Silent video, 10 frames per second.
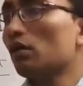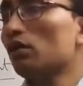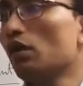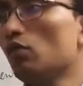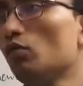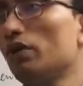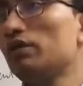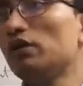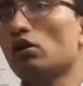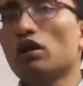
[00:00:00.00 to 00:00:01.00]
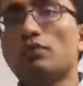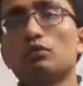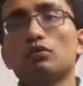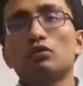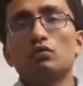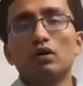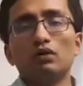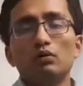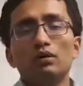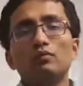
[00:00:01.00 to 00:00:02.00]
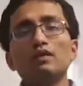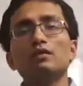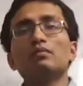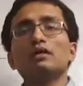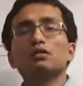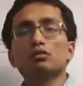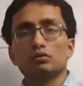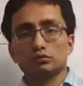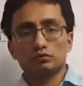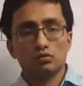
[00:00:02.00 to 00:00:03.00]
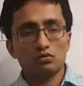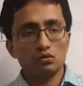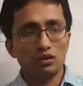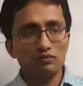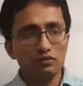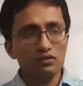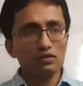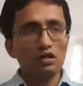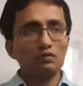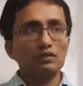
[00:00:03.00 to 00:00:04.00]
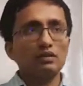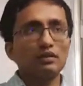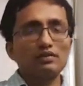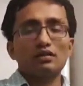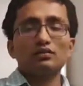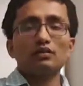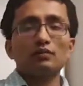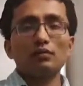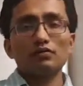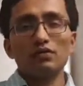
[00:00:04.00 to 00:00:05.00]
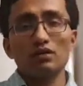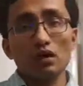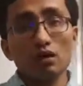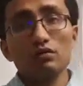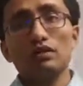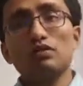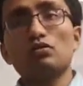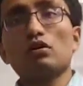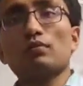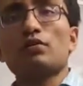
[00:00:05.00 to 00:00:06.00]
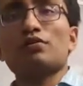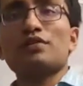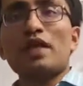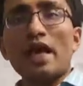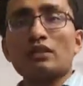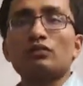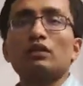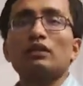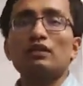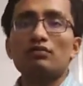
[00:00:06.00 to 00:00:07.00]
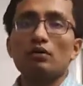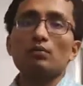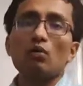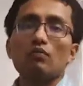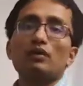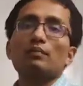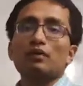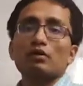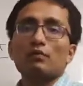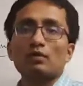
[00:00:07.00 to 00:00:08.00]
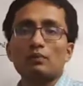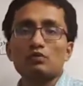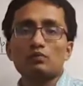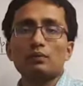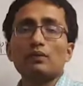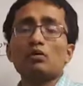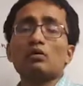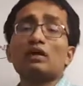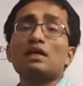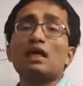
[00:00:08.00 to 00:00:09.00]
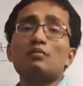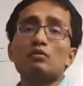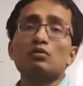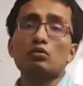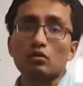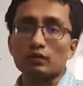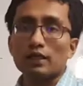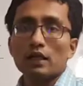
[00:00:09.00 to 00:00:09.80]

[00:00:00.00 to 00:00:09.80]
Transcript: Now, when we talk about growth, what do we mean by growth? So, if we start with the discussion process, how this thought process actually evolved over a period of time. So, when we are talking about growth,